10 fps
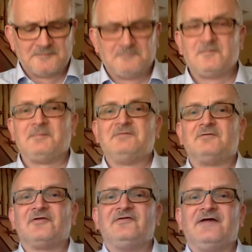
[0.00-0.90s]
Bobby
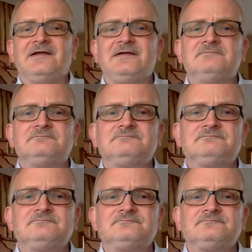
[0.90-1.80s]
Ronindelli,
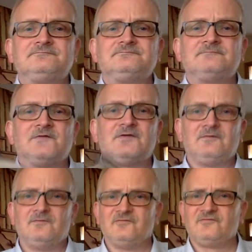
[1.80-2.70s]

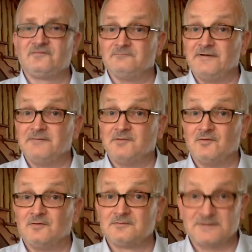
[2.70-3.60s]
who's in
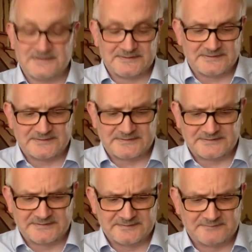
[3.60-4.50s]
Rainbow
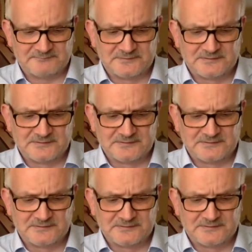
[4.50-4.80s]
and